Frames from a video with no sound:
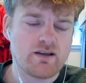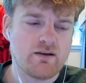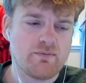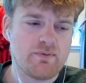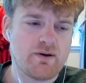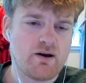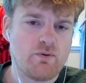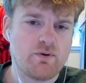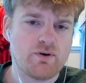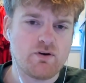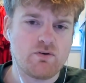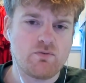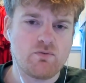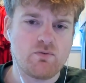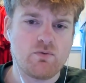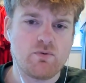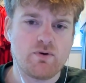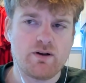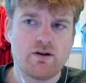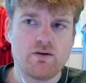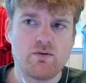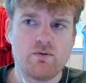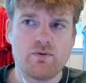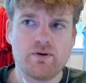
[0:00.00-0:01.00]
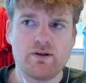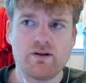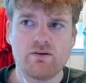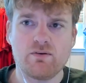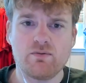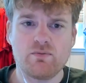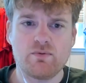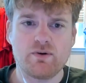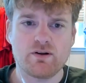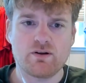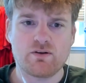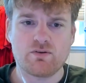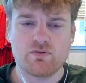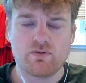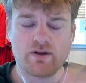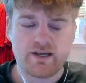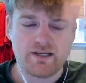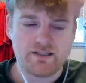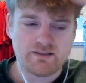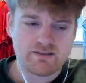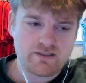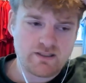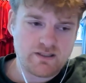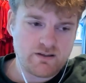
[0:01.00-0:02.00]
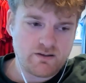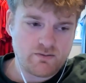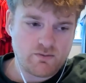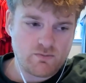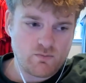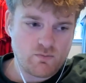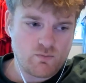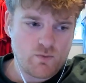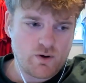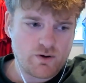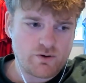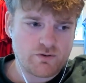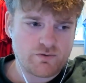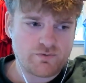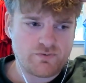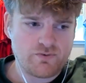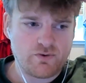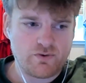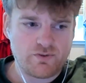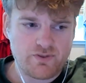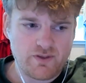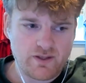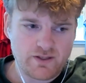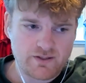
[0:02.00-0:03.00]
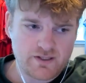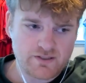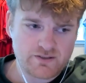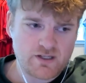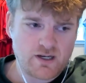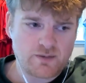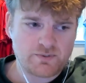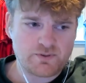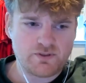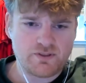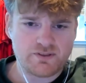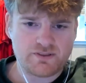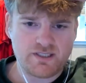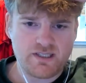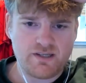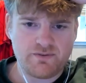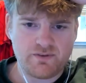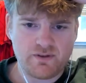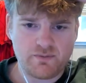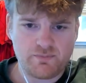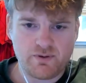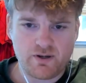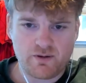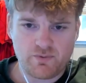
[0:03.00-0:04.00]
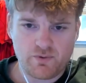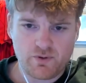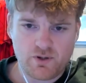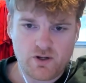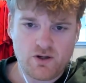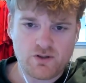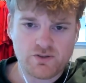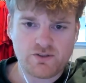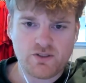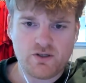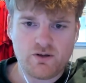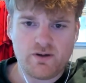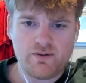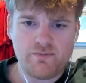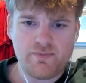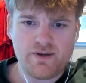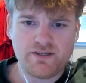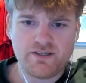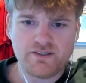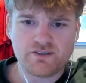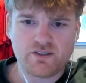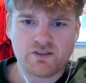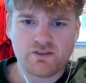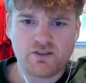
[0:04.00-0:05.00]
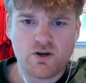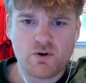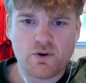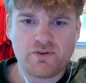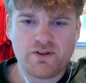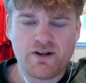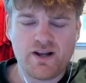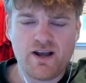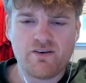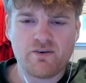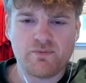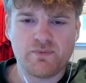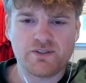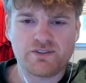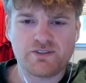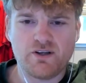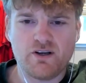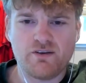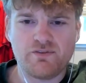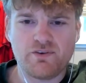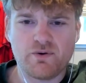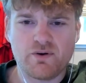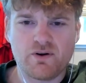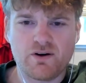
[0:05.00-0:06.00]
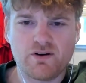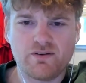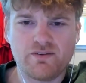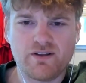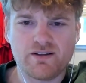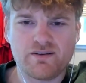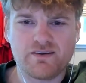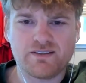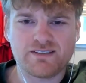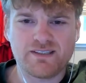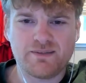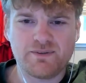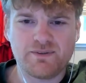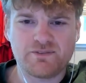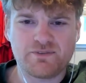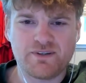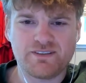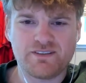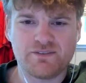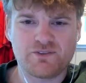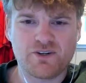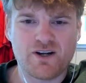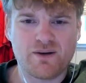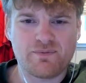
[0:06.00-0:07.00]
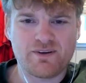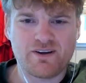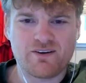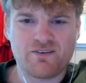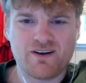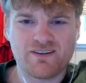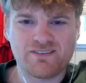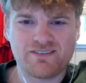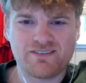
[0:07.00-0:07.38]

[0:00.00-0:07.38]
about what a crazy, wonderful thing test optional is to even the player pool. Also, admissions are lower than ever. Michelle, have you heard? Like, acceptance rates are dropping across the